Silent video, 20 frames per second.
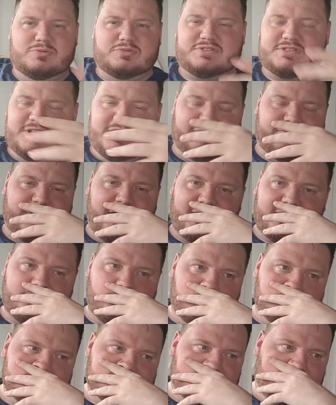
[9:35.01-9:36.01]
We'll see if that
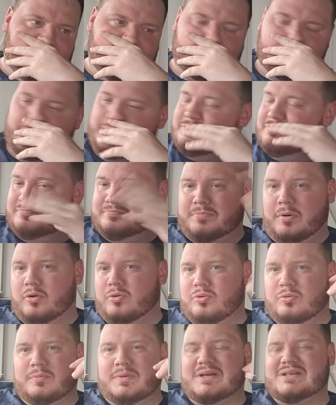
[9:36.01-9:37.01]
comes off, but by
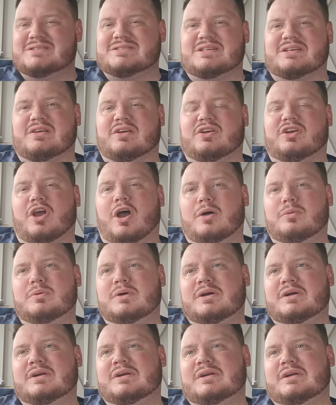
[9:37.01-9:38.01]
all means, he can
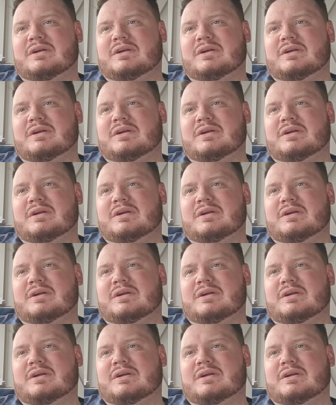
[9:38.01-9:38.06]
go.